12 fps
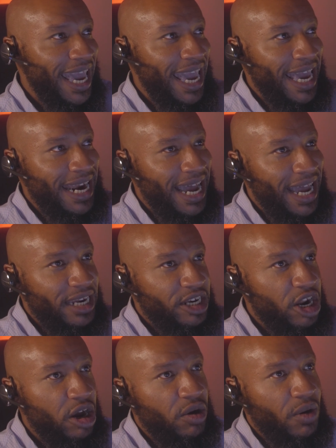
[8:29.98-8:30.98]
And I
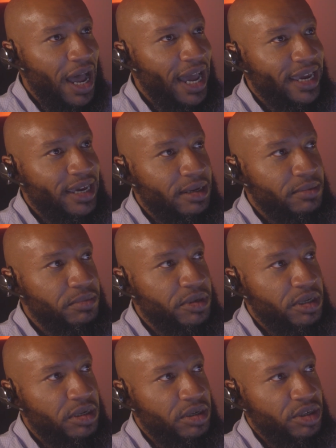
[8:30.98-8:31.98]
know I am
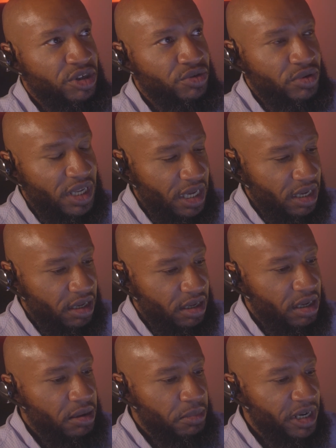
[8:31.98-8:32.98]
unique,
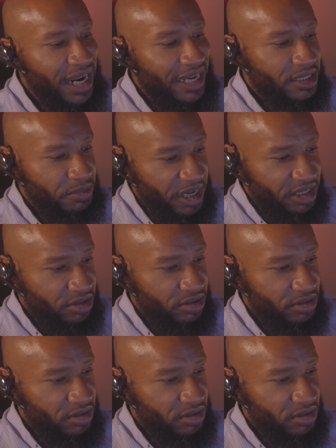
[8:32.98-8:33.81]
but not special.